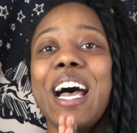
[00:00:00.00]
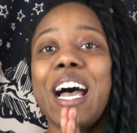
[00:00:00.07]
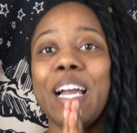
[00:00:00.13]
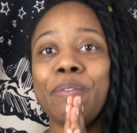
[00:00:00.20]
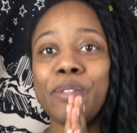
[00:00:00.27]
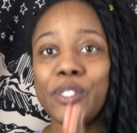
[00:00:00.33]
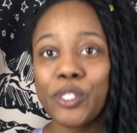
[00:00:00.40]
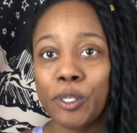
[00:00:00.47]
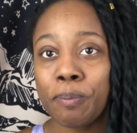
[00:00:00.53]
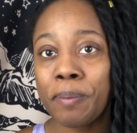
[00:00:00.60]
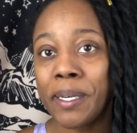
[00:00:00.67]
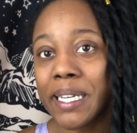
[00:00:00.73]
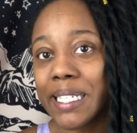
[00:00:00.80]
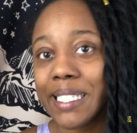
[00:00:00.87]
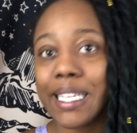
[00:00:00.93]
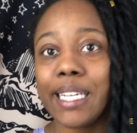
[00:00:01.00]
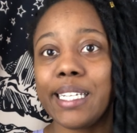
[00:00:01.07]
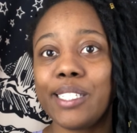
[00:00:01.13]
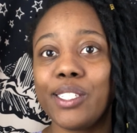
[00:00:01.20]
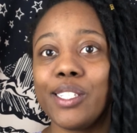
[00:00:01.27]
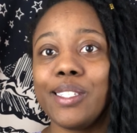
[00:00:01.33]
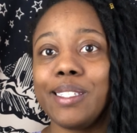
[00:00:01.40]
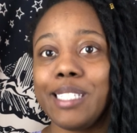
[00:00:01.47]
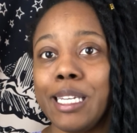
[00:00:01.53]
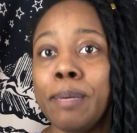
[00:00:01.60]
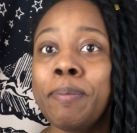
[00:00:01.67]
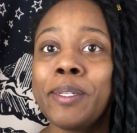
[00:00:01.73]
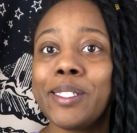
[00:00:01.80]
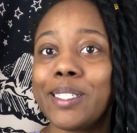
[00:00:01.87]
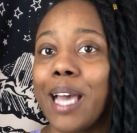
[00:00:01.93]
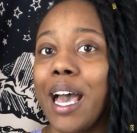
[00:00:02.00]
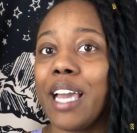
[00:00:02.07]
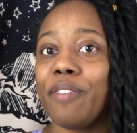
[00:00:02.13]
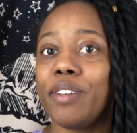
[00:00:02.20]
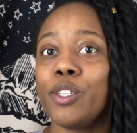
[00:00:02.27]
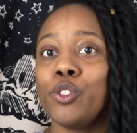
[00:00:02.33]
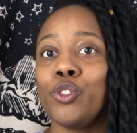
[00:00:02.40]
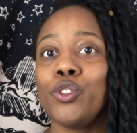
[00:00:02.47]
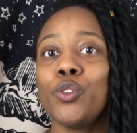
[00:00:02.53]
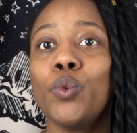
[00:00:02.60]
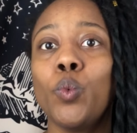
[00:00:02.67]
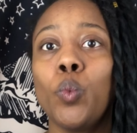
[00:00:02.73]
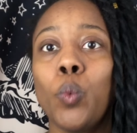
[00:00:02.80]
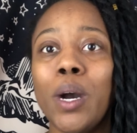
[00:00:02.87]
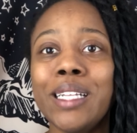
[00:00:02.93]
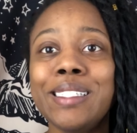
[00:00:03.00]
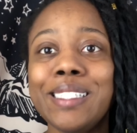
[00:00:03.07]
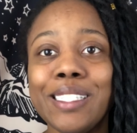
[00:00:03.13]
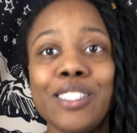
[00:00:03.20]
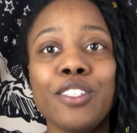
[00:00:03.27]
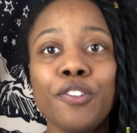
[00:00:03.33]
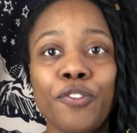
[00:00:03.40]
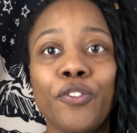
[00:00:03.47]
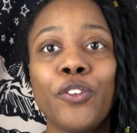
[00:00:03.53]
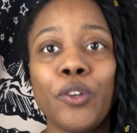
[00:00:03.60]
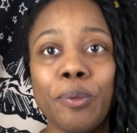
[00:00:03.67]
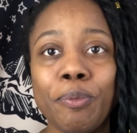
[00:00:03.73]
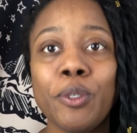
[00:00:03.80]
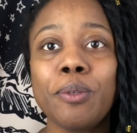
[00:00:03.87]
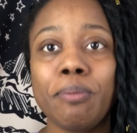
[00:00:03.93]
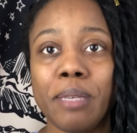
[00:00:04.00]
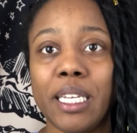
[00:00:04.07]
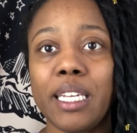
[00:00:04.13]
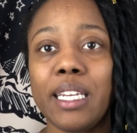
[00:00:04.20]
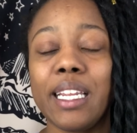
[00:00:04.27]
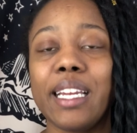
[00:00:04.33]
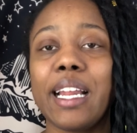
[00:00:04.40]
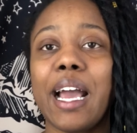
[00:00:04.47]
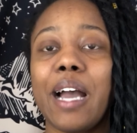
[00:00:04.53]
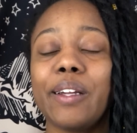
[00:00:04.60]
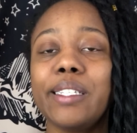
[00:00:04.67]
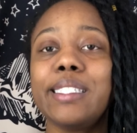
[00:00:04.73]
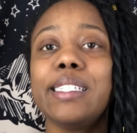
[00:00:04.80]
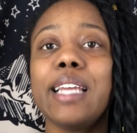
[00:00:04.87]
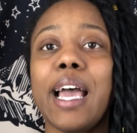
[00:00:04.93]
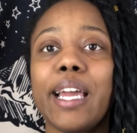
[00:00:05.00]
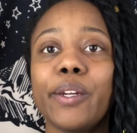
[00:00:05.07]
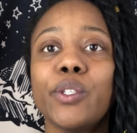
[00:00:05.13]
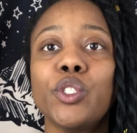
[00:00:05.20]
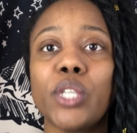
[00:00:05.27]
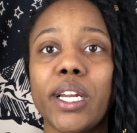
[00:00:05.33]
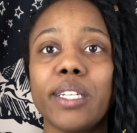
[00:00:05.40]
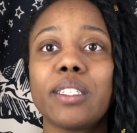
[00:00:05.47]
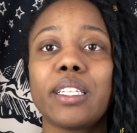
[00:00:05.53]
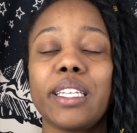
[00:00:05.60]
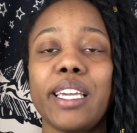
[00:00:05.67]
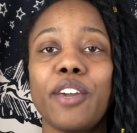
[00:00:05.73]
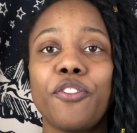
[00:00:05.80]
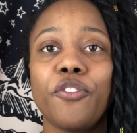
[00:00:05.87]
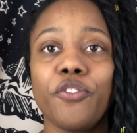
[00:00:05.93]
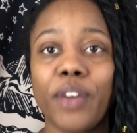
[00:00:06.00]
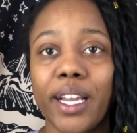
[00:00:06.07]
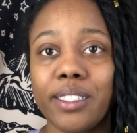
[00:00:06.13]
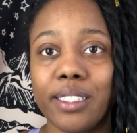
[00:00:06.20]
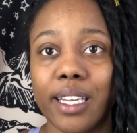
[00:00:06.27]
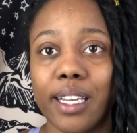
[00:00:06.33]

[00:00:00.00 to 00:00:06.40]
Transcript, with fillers: I'm super excited to deep dive into what does the full moon mean and how does it energetically affect